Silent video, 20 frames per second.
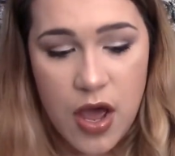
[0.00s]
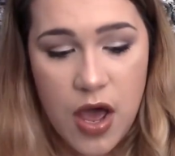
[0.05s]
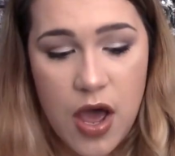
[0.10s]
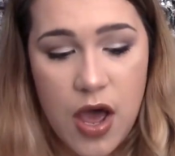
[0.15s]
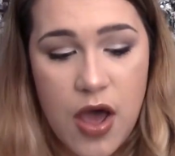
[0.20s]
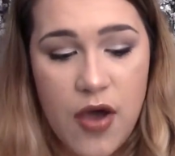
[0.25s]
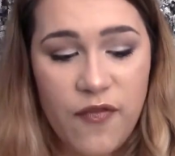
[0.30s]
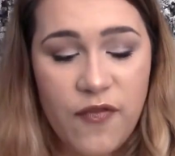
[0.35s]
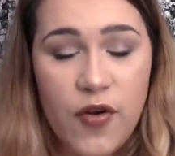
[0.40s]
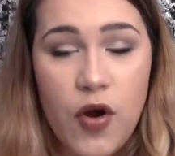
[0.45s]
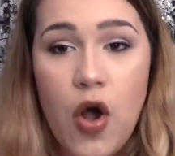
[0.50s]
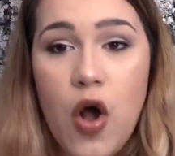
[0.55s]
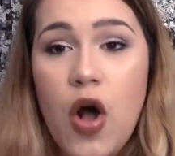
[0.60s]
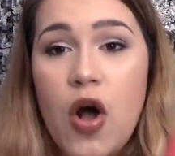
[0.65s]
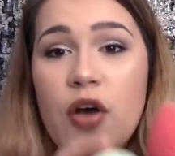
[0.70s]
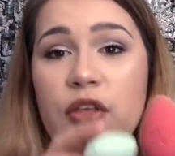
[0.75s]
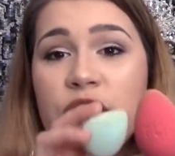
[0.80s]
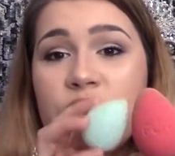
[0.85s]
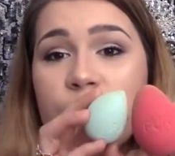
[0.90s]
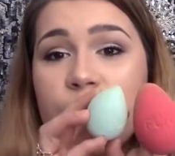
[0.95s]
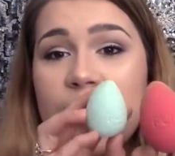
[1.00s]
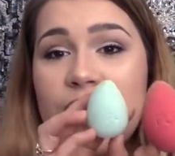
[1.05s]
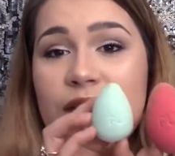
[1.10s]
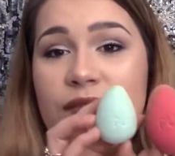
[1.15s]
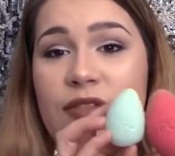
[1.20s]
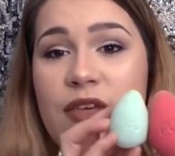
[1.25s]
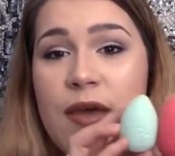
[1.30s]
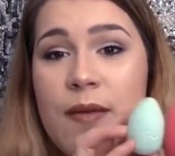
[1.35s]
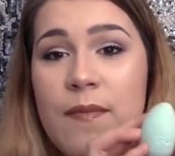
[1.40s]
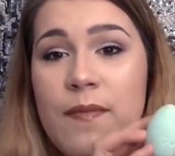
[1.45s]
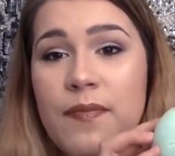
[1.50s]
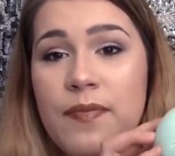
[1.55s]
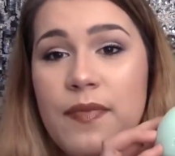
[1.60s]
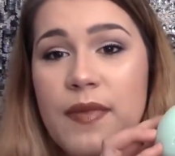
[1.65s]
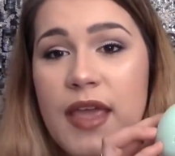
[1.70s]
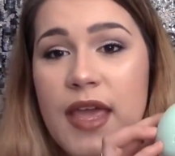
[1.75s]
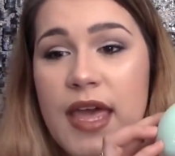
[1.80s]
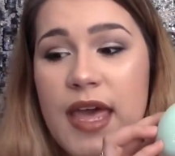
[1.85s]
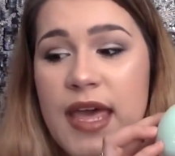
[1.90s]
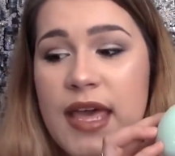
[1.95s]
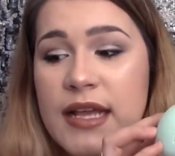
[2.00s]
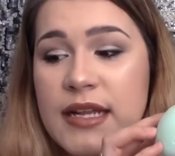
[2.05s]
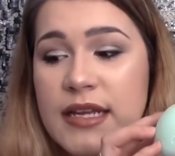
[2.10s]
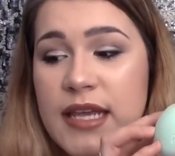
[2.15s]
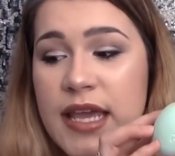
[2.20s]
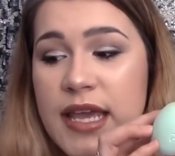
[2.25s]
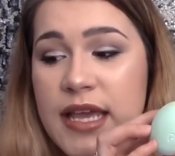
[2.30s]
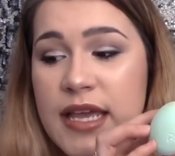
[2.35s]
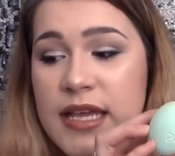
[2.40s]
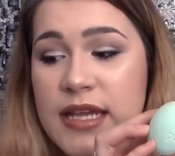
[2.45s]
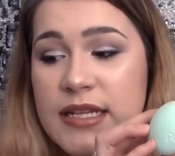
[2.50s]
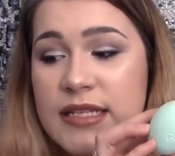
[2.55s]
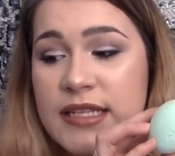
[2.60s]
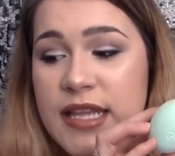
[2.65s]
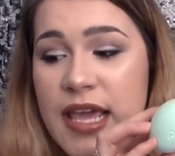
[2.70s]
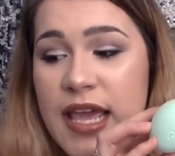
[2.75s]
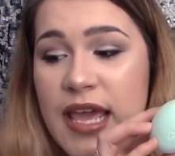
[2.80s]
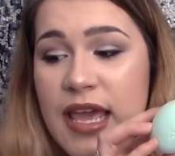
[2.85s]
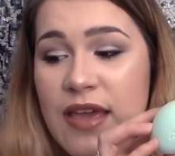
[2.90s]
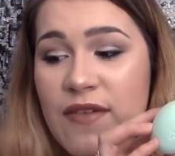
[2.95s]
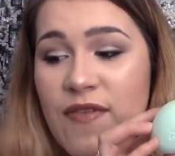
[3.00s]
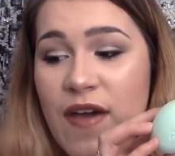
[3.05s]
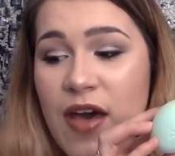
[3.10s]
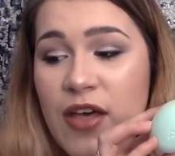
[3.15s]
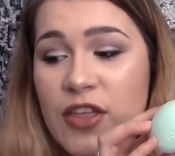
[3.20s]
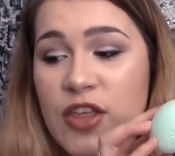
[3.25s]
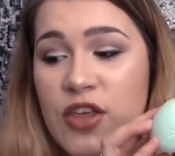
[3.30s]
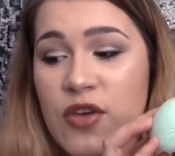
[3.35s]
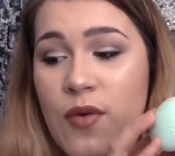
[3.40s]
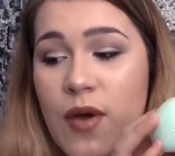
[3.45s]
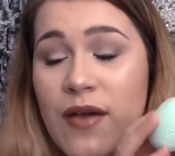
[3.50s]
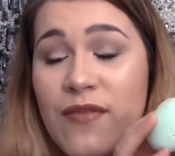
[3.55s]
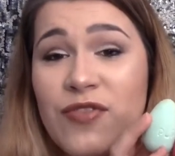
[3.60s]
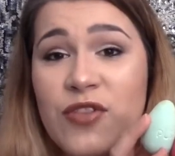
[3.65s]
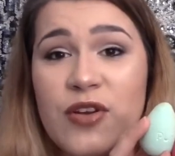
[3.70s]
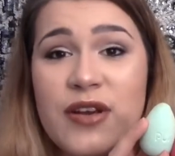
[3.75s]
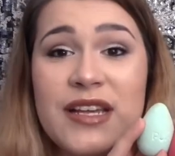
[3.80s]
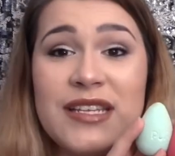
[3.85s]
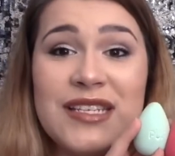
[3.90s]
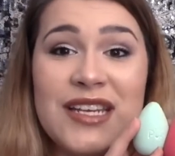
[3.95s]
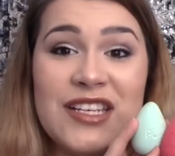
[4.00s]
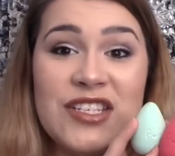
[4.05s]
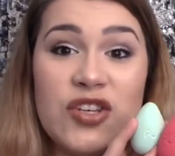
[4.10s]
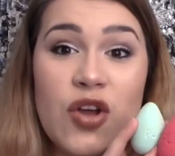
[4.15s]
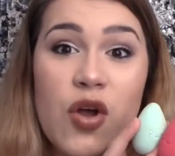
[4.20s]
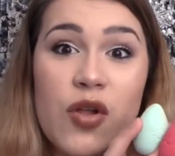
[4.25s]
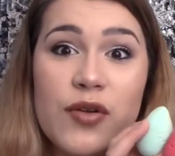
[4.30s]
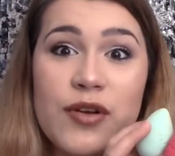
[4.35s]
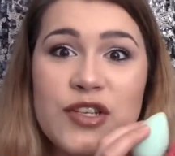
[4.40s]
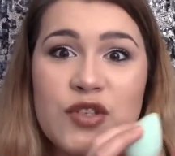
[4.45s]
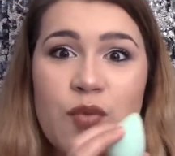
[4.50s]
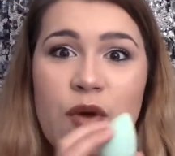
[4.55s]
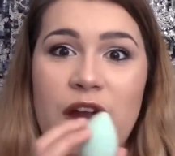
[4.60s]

Uh, for all three of them, it is a value of $36,